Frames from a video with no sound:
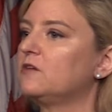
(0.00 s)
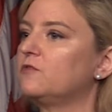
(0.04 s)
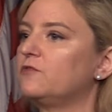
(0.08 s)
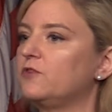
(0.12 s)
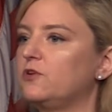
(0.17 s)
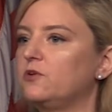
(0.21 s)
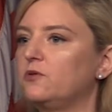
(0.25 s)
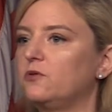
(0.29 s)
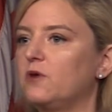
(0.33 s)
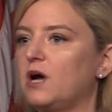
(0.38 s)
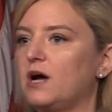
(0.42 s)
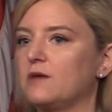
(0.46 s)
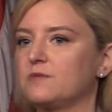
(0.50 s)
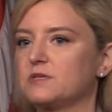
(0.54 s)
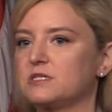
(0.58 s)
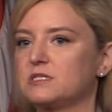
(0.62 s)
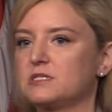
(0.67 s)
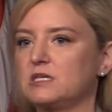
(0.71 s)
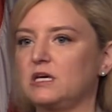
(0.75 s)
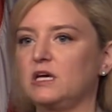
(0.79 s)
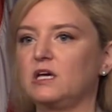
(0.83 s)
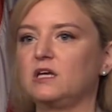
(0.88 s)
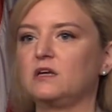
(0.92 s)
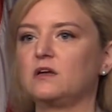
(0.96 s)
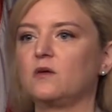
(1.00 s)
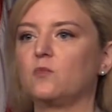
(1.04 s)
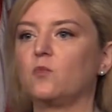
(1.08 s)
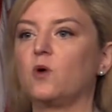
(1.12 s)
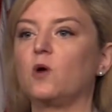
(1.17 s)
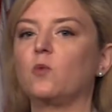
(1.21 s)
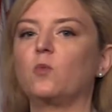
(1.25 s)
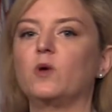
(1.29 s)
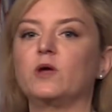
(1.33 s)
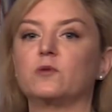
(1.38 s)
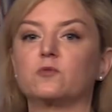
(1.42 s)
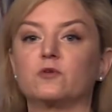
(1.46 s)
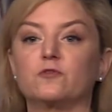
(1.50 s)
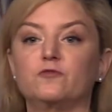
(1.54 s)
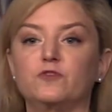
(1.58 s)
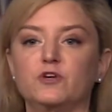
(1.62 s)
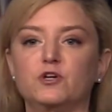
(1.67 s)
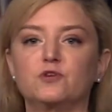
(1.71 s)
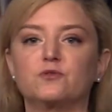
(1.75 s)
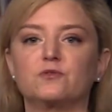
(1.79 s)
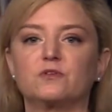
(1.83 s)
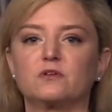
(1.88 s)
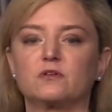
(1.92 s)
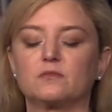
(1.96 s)
of you have seen what we
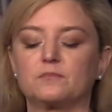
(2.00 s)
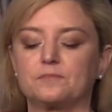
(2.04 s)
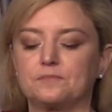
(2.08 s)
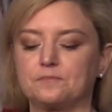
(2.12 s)
reviewed.